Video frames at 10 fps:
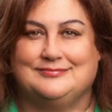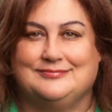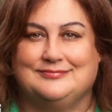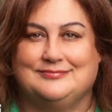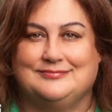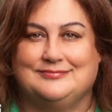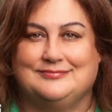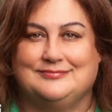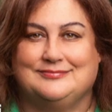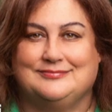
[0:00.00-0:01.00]

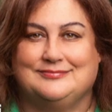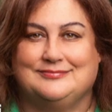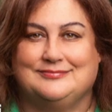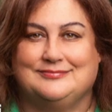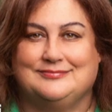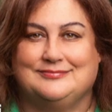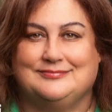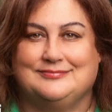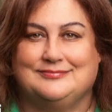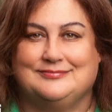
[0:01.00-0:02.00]

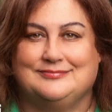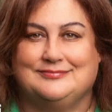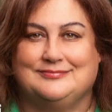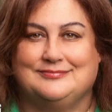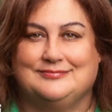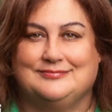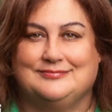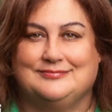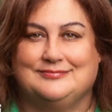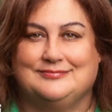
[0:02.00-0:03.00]

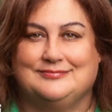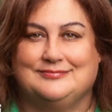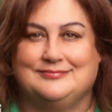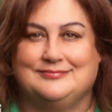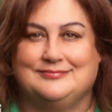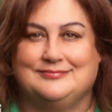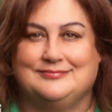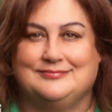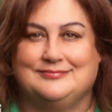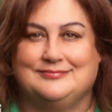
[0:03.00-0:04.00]

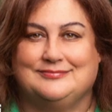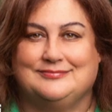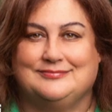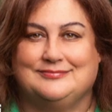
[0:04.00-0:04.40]
(no lip movement)